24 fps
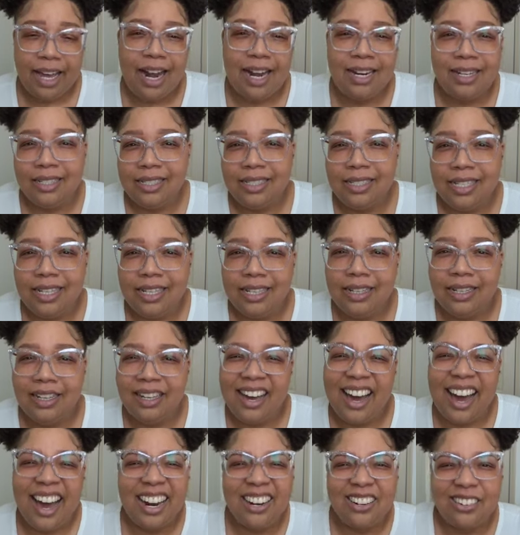Honestly,
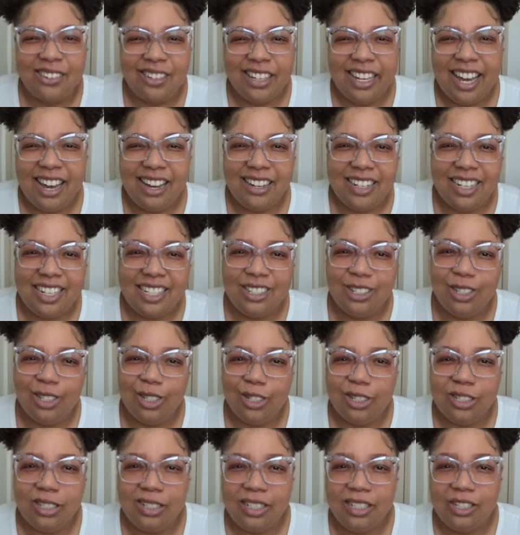I don't count it as a
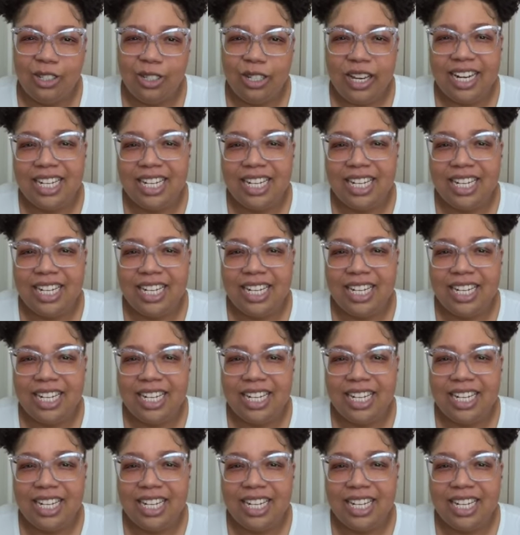cruise essential.